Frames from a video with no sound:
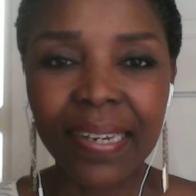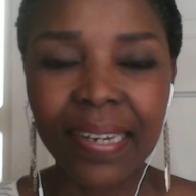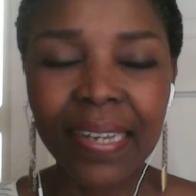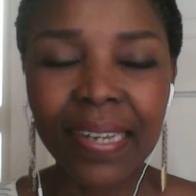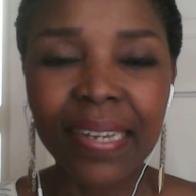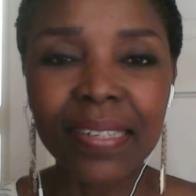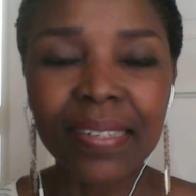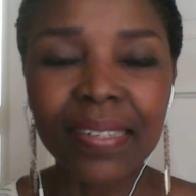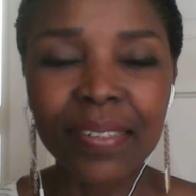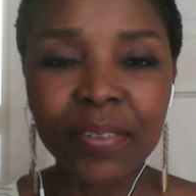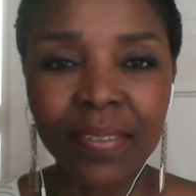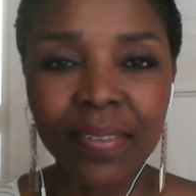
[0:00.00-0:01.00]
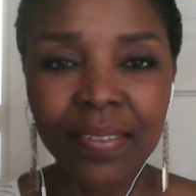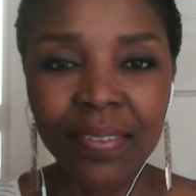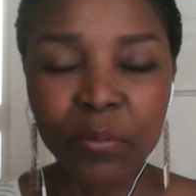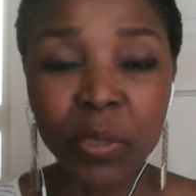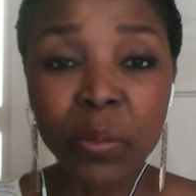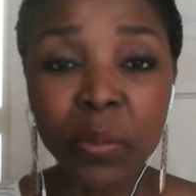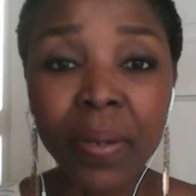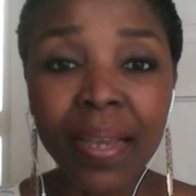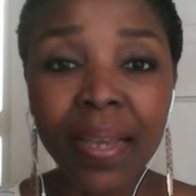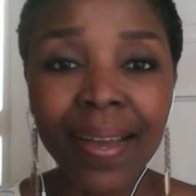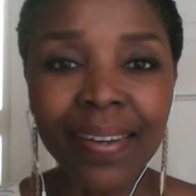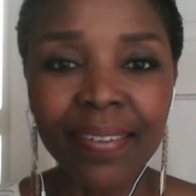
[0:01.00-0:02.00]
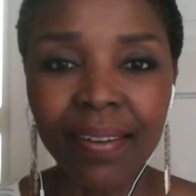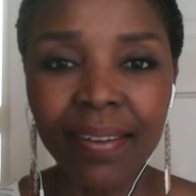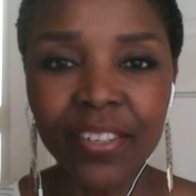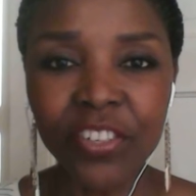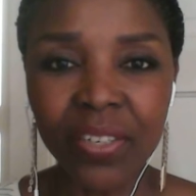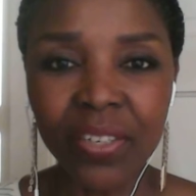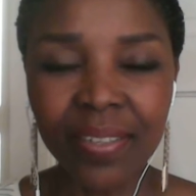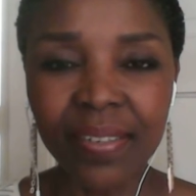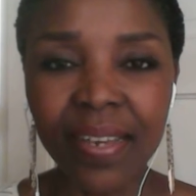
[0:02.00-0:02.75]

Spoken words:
And we were acknowledging the